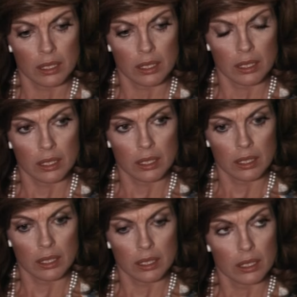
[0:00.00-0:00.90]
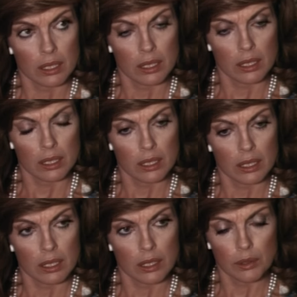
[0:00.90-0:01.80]
okay with misdirecting Sue
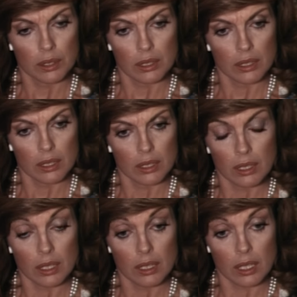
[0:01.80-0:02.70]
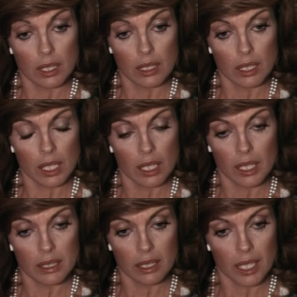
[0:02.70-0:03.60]
Ellen, but it also misdirects the
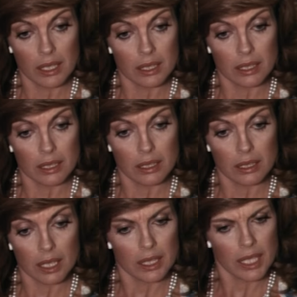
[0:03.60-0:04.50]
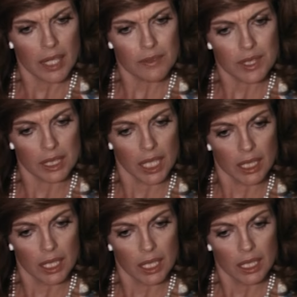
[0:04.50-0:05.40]
audience, so we really have no
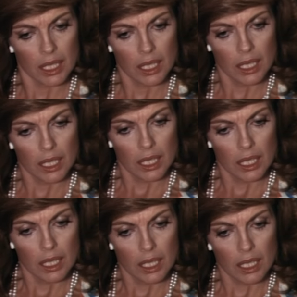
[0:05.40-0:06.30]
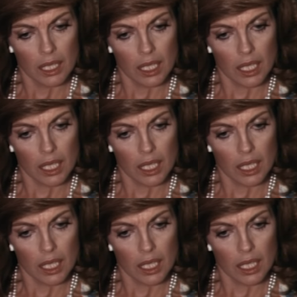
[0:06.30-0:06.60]
chance of engaging in the mystery.